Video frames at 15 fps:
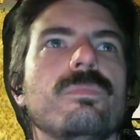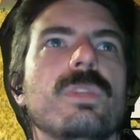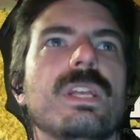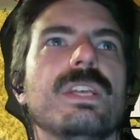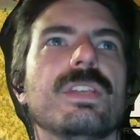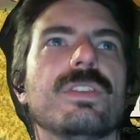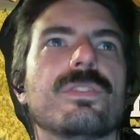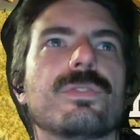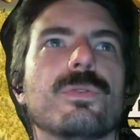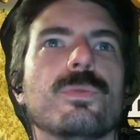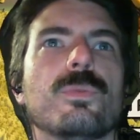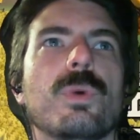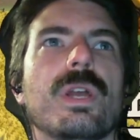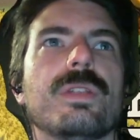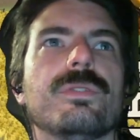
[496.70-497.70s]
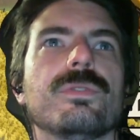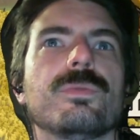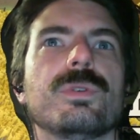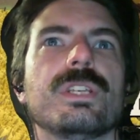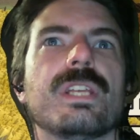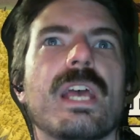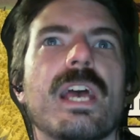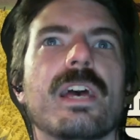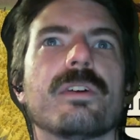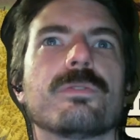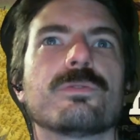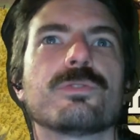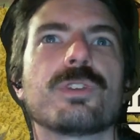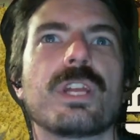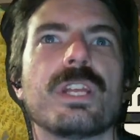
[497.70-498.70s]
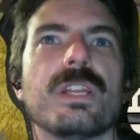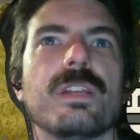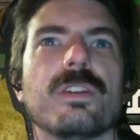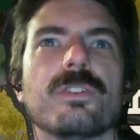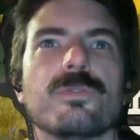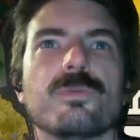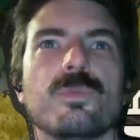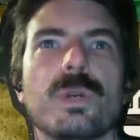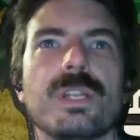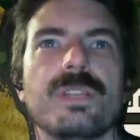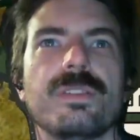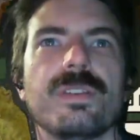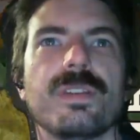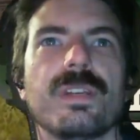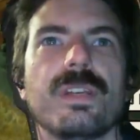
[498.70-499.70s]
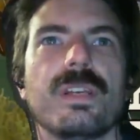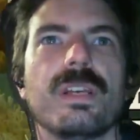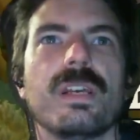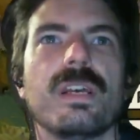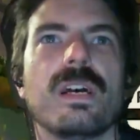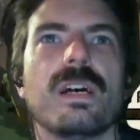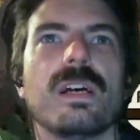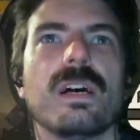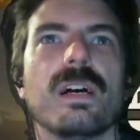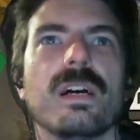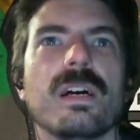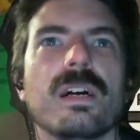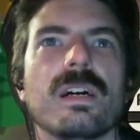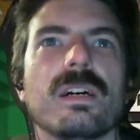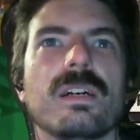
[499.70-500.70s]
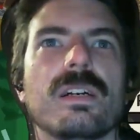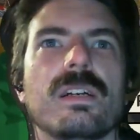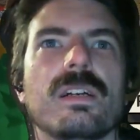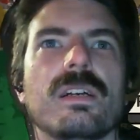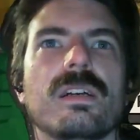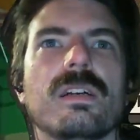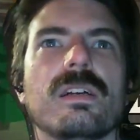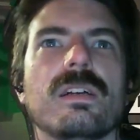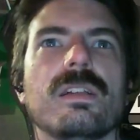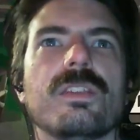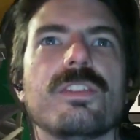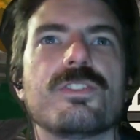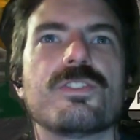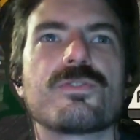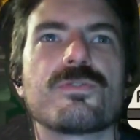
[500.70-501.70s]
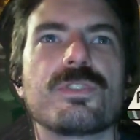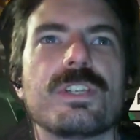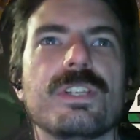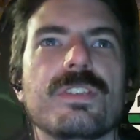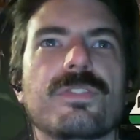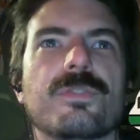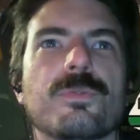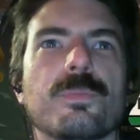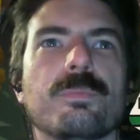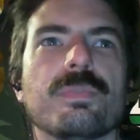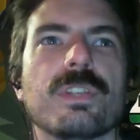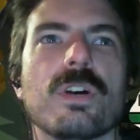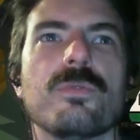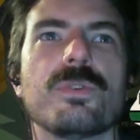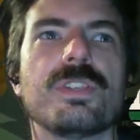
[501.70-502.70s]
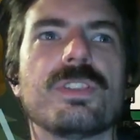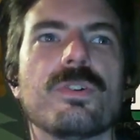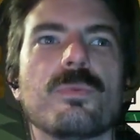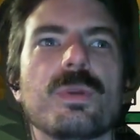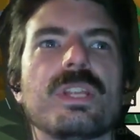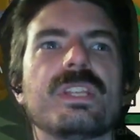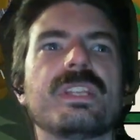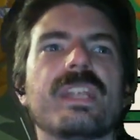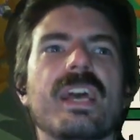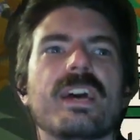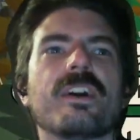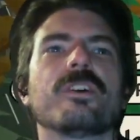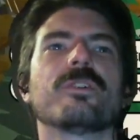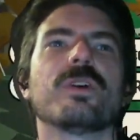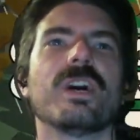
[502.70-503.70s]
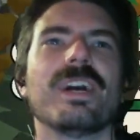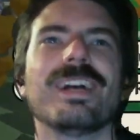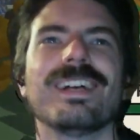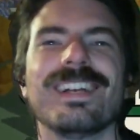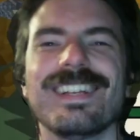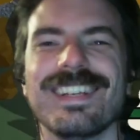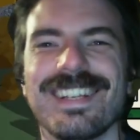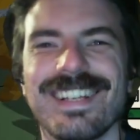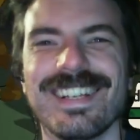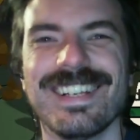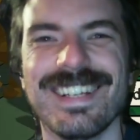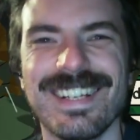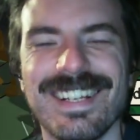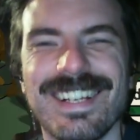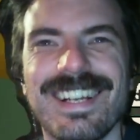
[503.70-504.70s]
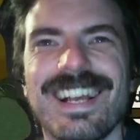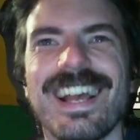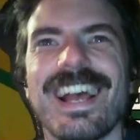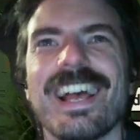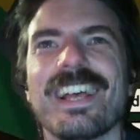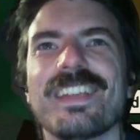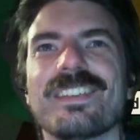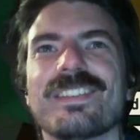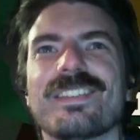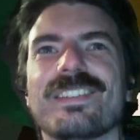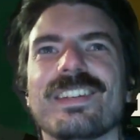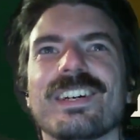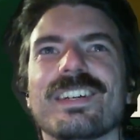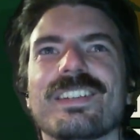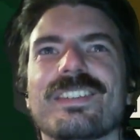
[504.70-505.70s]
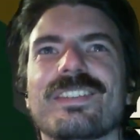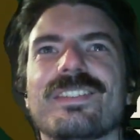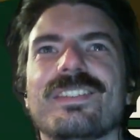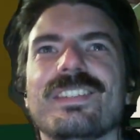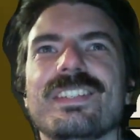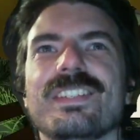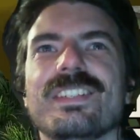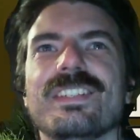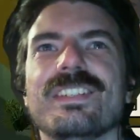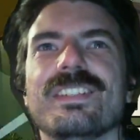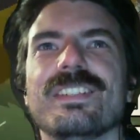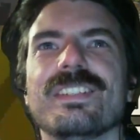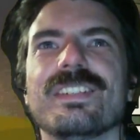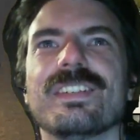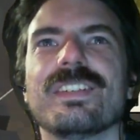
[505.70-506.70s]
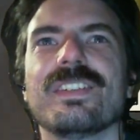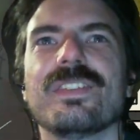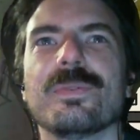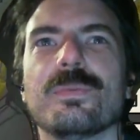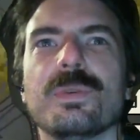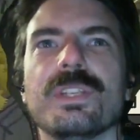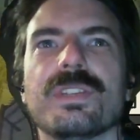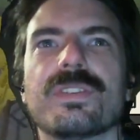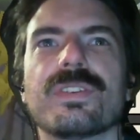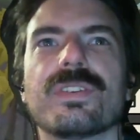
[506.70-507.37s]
is when we have rain or wind. The trees blow in the wind now, as does the wheat.